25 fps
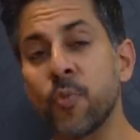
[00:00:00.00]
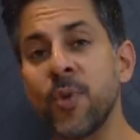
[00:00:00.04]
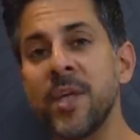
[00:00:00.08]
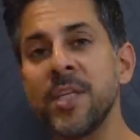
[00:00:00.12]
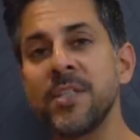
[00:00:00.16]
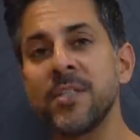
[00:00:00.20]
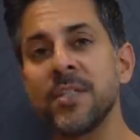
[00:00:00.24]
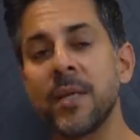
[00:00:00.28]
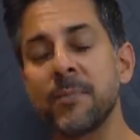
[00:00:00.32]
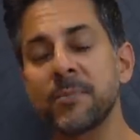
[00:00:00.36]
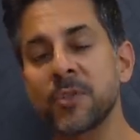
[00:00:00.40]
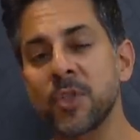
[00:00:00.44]

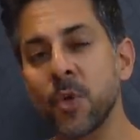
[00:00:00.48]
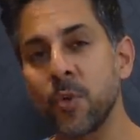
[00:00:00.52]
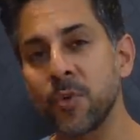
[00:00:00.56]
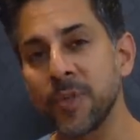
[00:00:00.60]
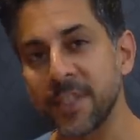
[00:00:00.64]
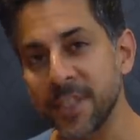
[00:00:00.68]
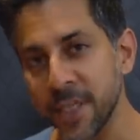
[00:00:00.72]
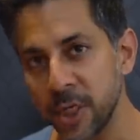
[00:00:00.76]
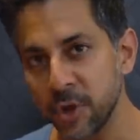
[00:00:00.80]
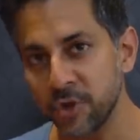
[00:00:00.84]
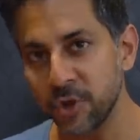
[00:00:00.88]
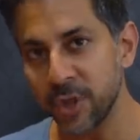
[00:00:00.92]
reason I'm so
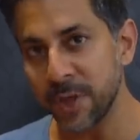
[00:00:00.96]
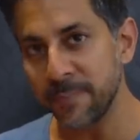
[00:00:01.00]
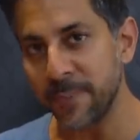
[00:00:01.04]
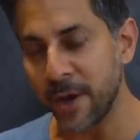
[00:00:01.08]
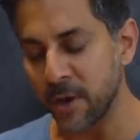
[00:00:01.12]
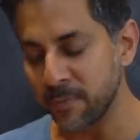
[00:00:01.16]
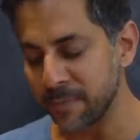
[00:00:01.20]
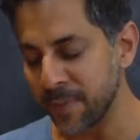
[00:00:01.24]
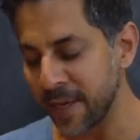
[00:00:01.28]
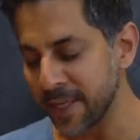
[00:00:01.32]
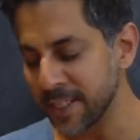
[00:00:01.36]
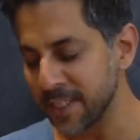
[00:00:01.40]
diligent
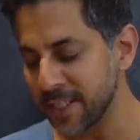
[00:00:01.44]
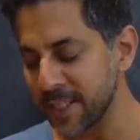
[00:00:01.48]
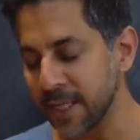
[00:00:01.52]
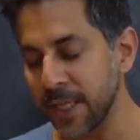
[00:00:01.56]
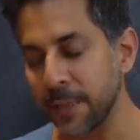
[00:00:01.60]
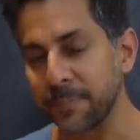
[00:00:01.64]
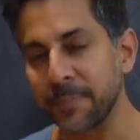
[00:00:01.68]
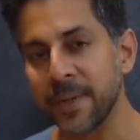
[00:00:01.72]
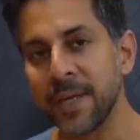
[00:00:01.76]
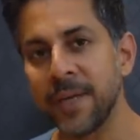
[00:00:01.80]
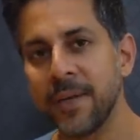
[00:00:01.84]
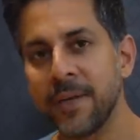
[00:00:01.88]
about my
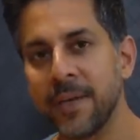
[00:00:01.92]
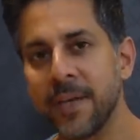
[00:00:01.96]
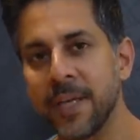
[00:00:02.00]
sleep